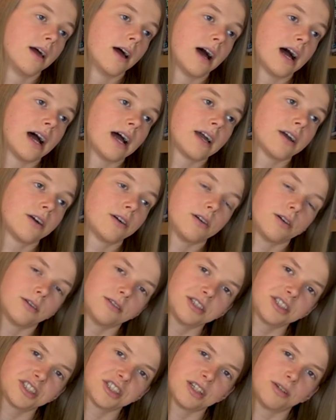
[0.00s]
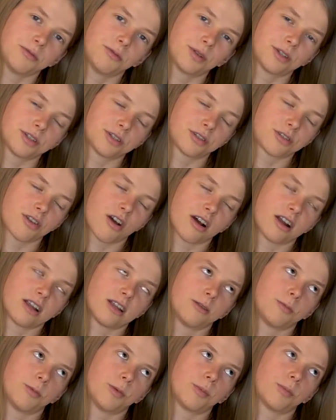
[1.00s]
I originally wanted to talk a
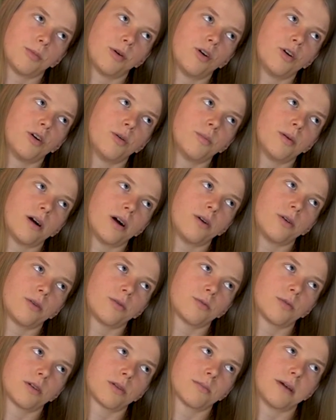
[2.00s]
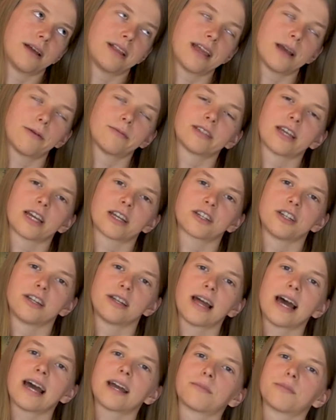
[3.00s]
little bit more about what my day was
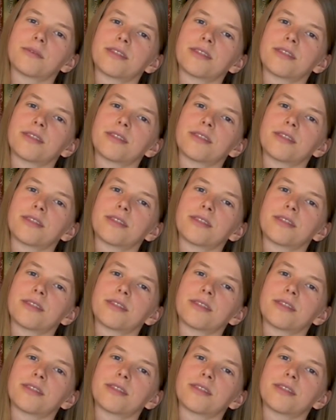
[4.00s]
actually like,